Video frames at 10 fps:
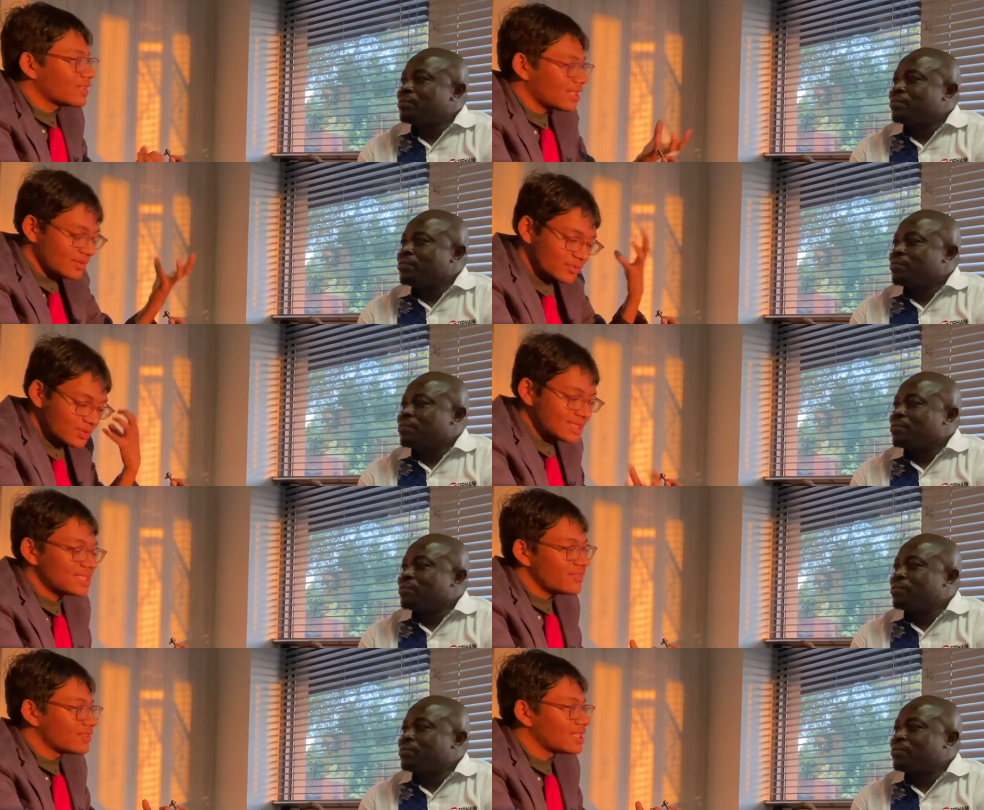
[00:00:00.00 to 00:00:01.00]
Speaker 1: and you
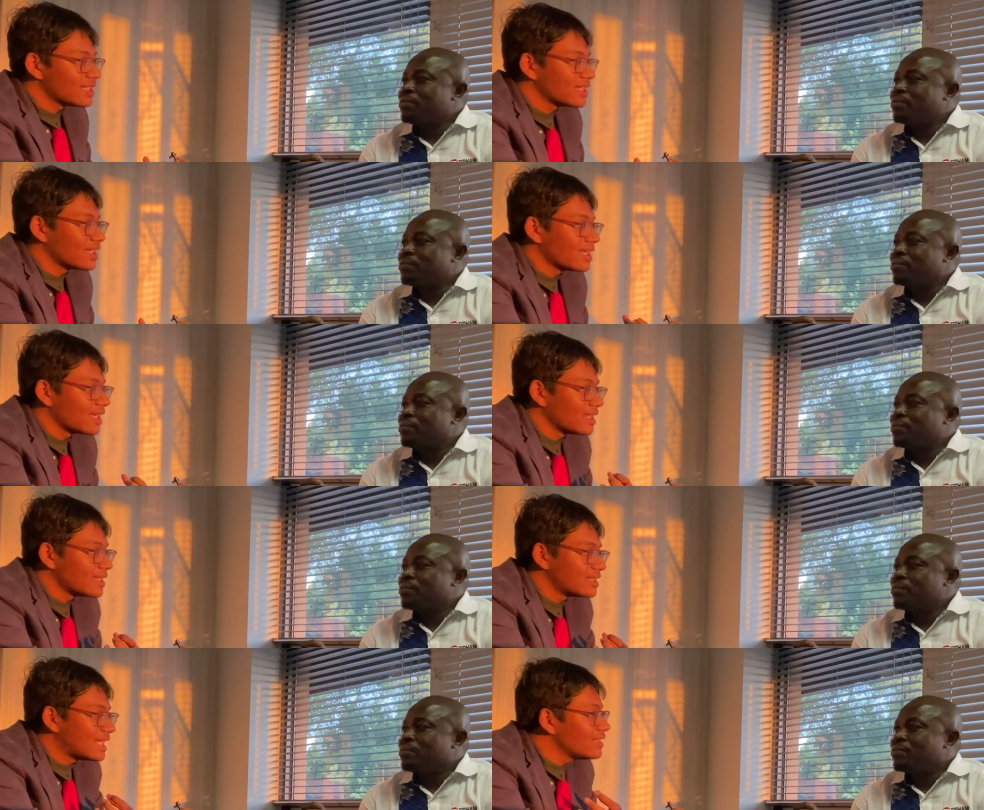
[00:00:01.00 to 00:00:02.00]
receive it,
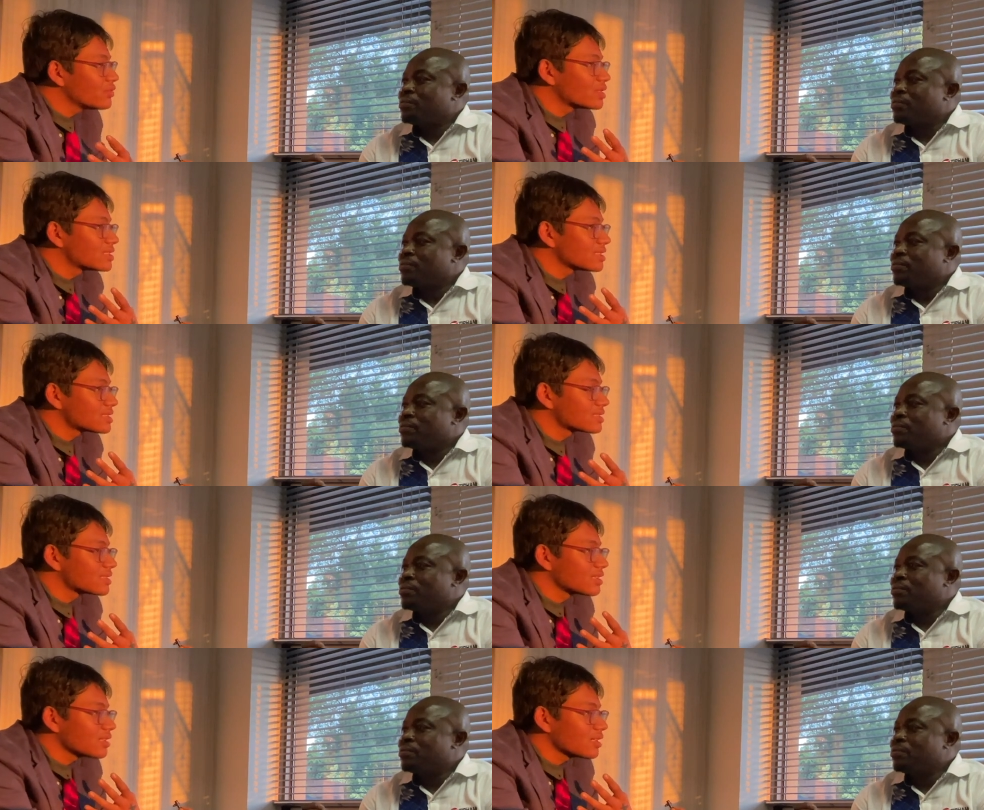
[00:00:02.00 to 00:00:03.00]
then you are just,
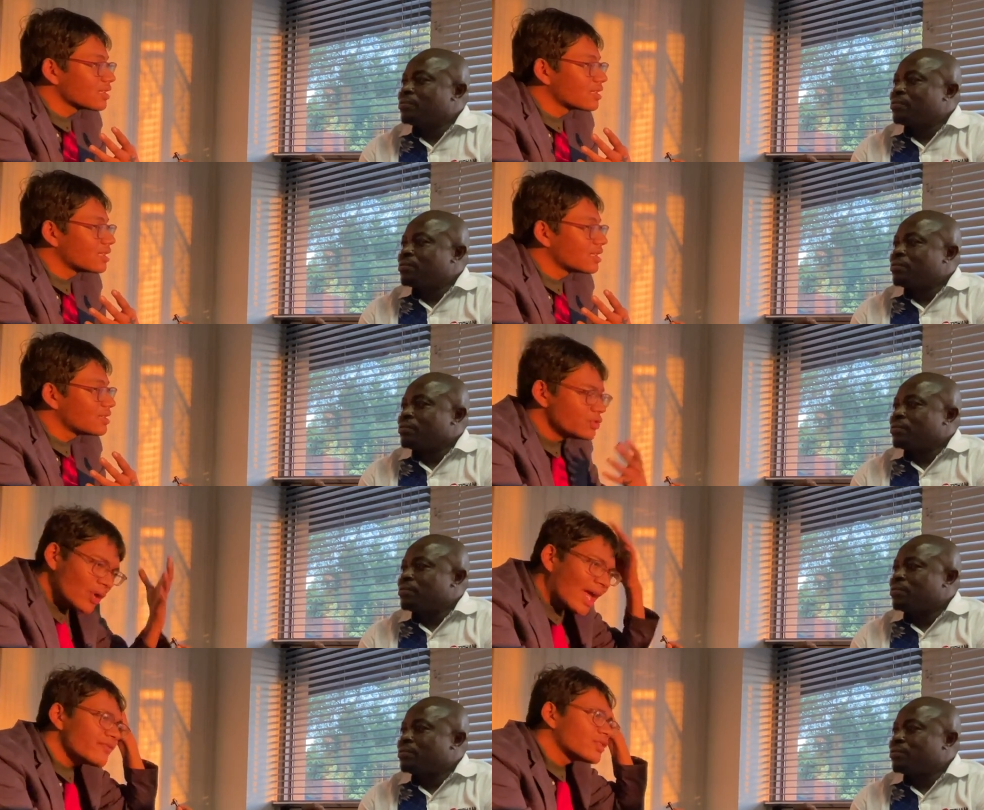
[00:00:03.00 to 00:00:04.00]
you
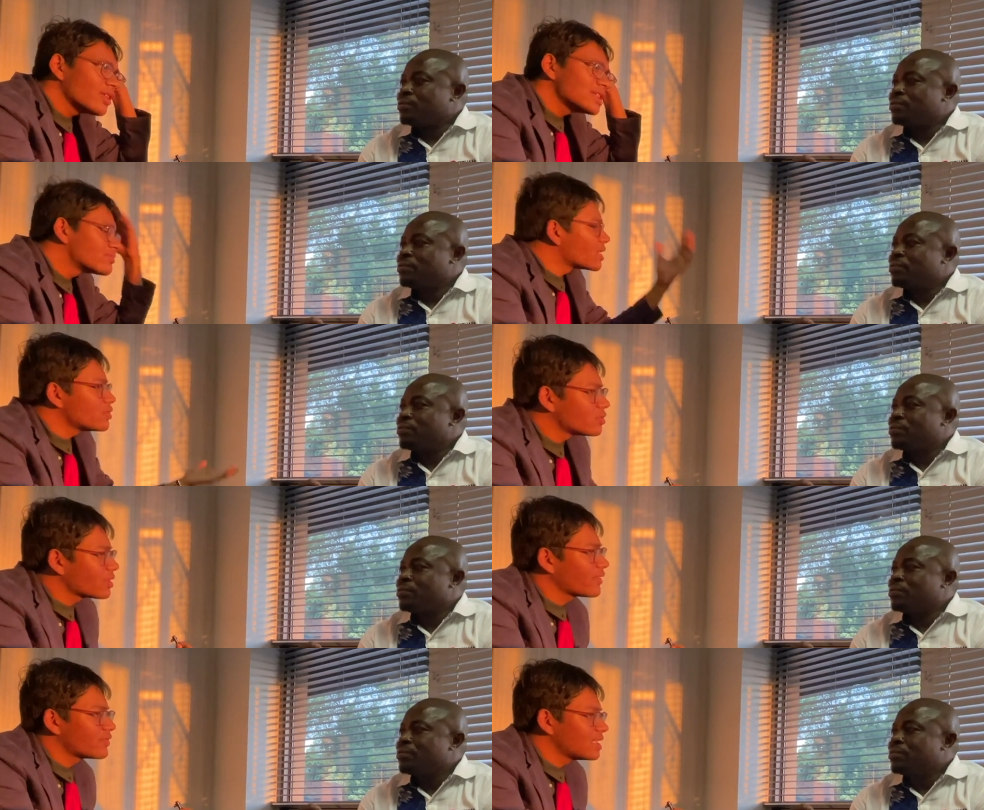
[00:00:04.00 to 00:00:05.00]
have knowledge but you don't
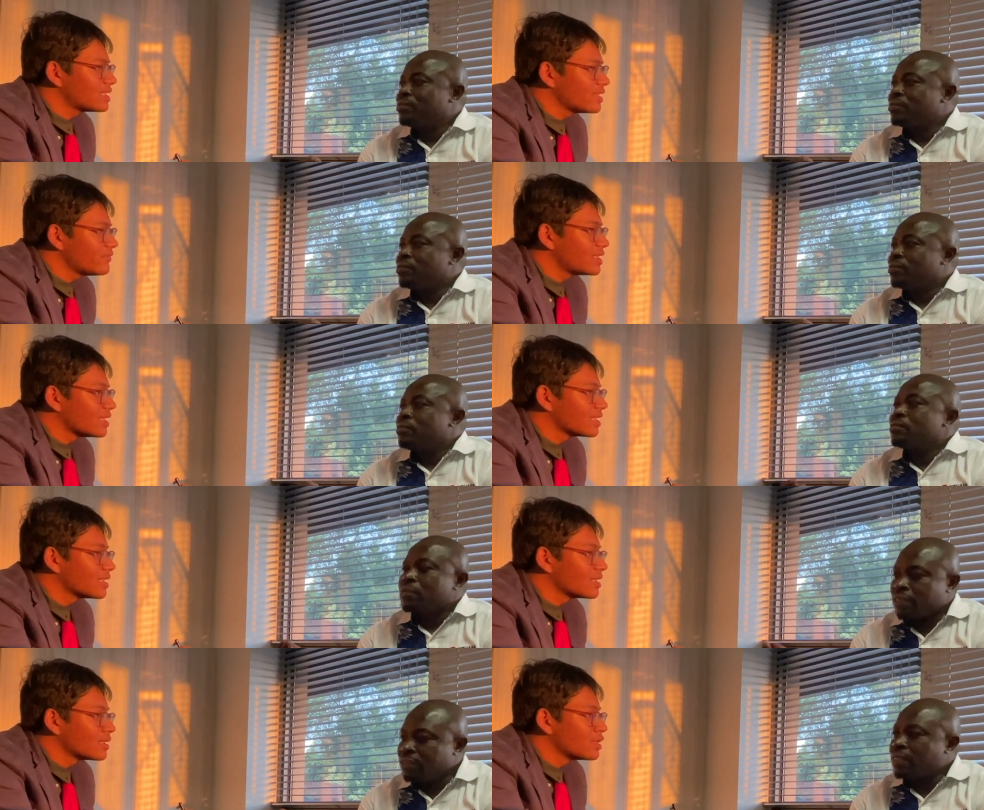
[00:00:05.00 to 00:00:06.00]
have creativity.
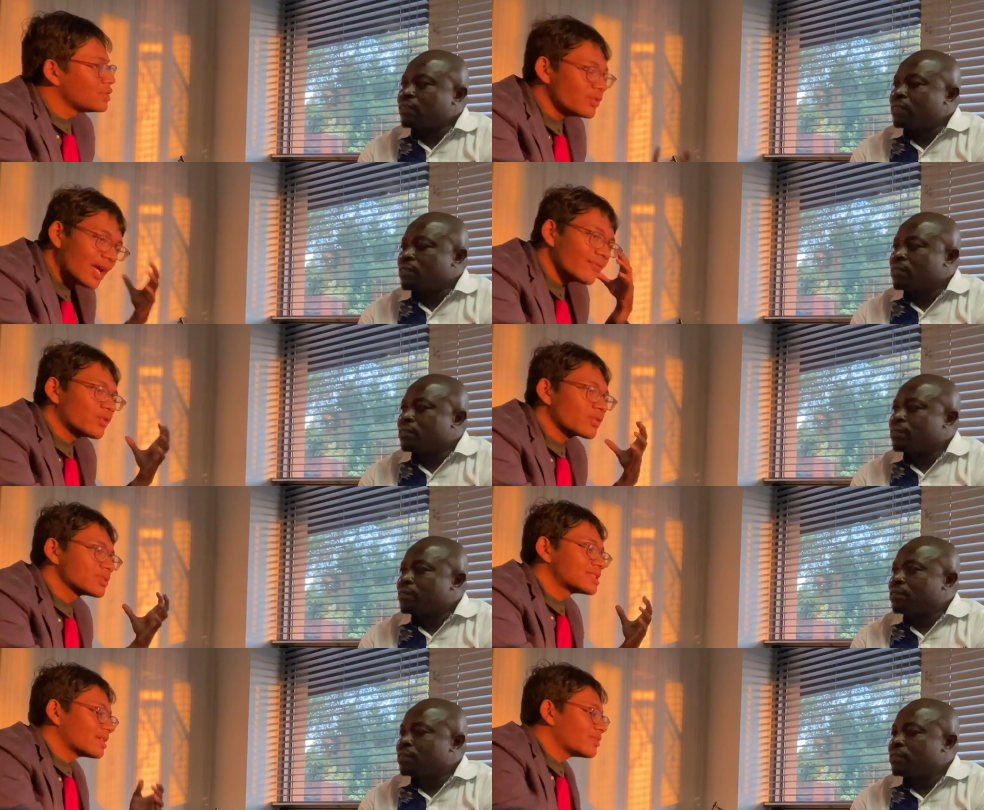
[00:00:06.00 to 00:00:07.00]
Speaker 2: Exactly.
Speaker 1: You have what
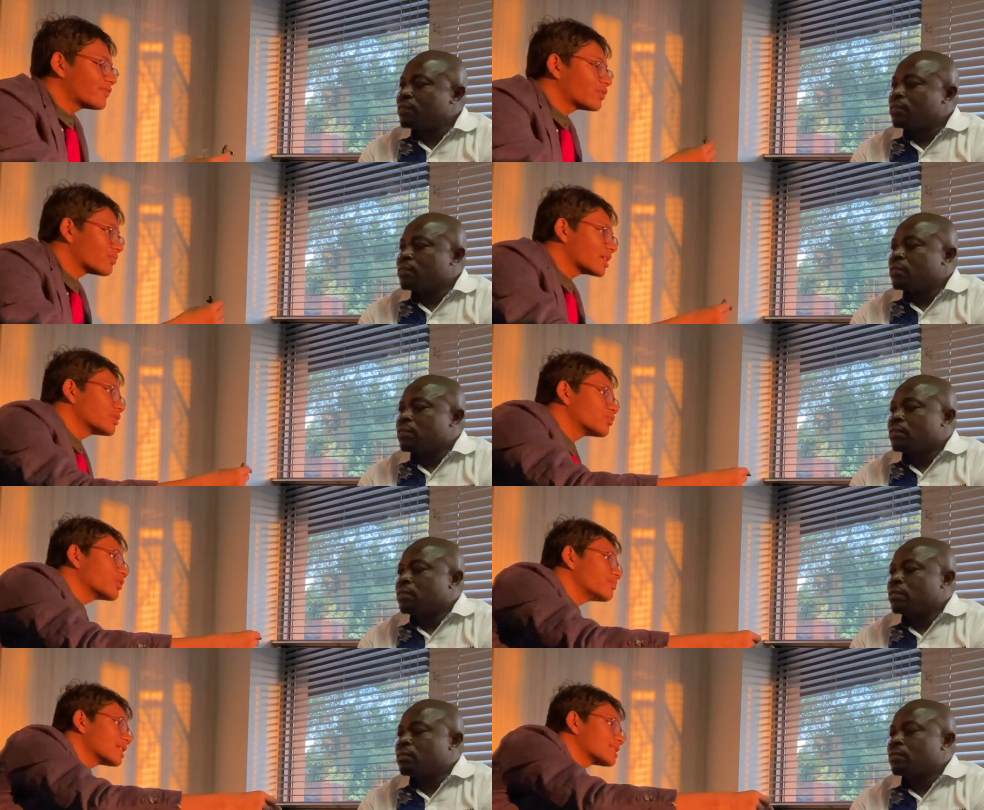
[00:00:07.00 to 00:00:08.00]
was there before, but you
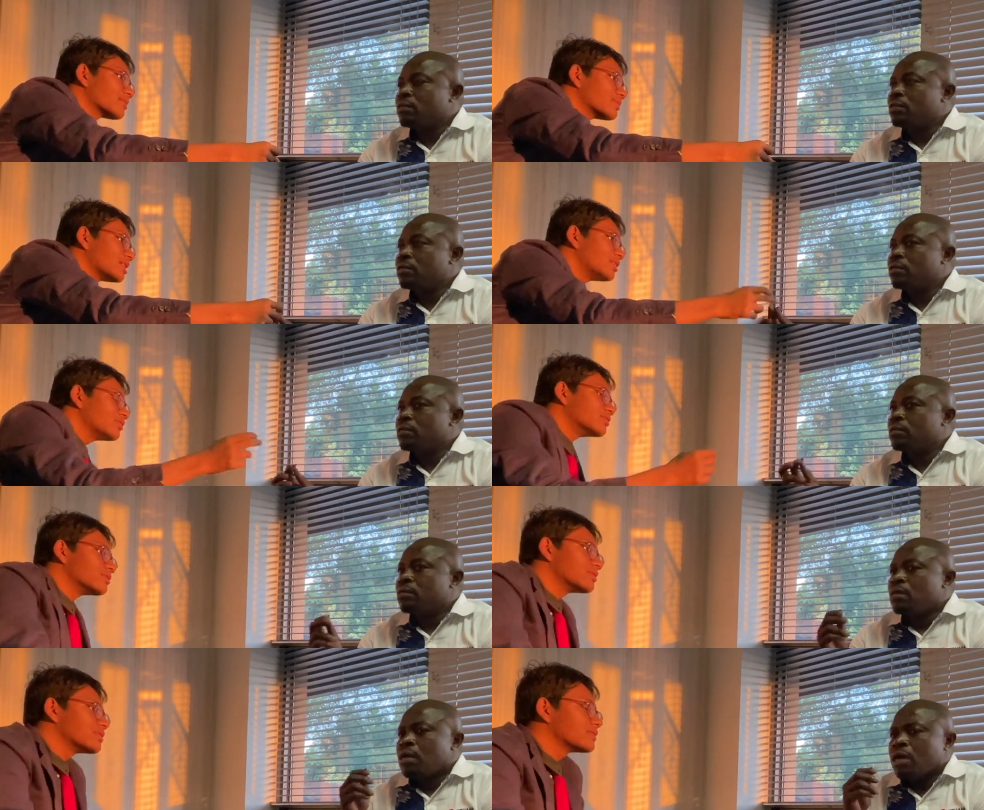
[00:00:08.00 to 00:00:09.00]
won't make something new.
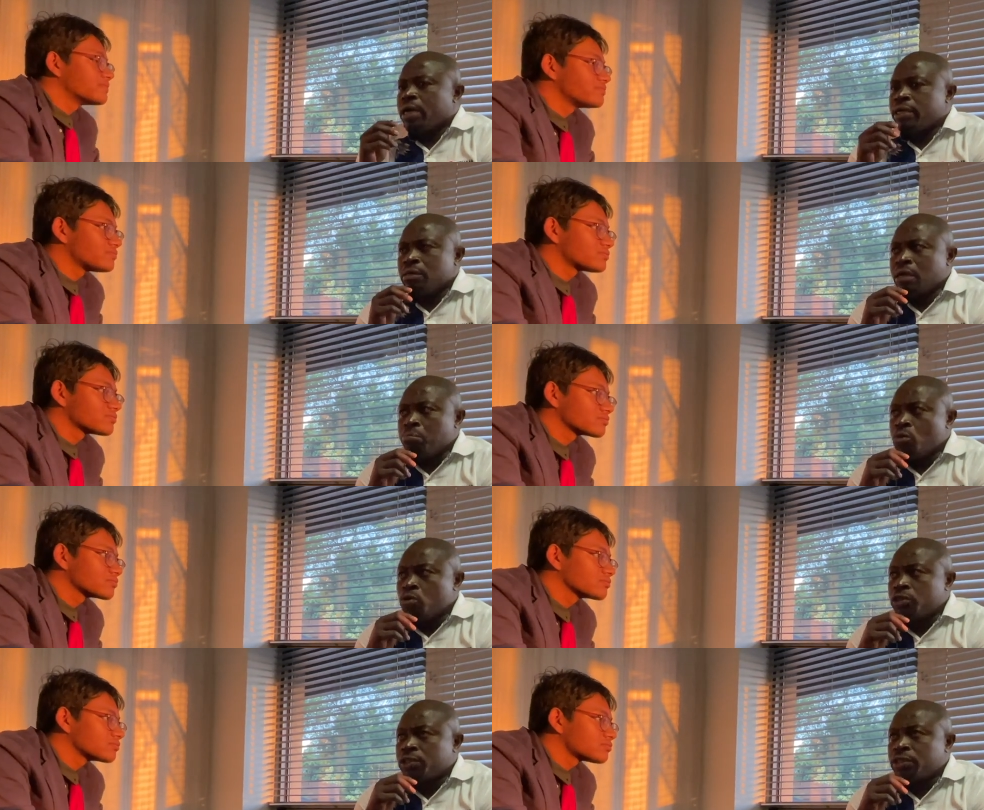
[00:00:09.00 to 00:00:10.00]
Speaker 2: And uh,
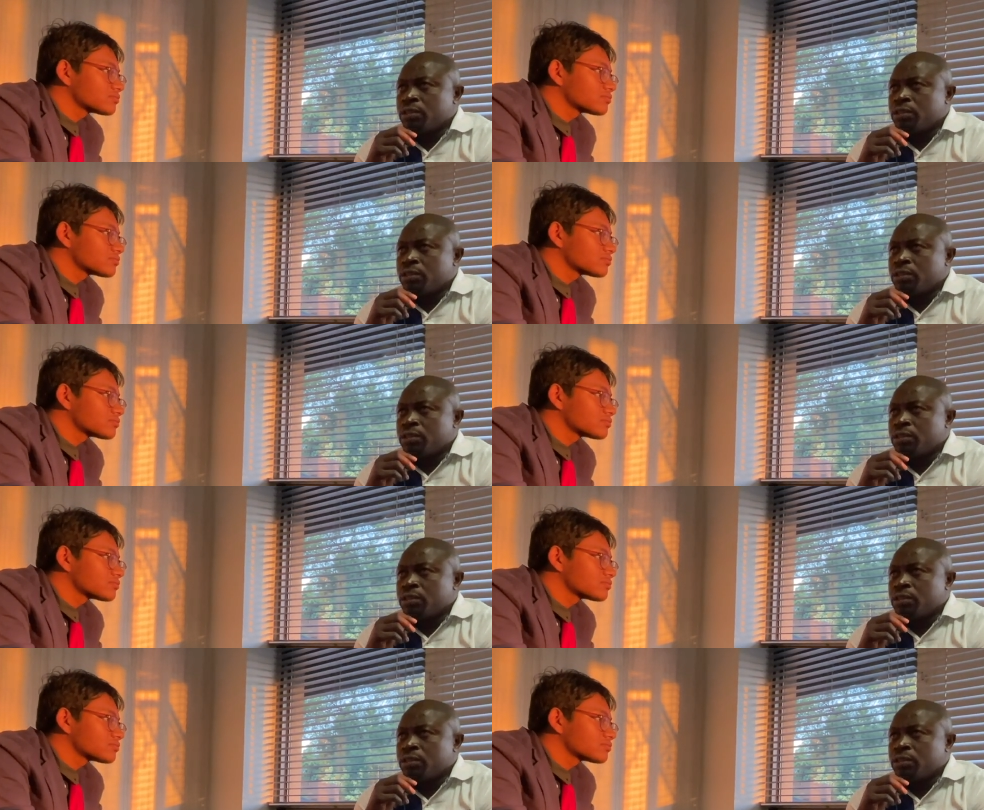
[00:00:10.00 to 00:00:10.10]
most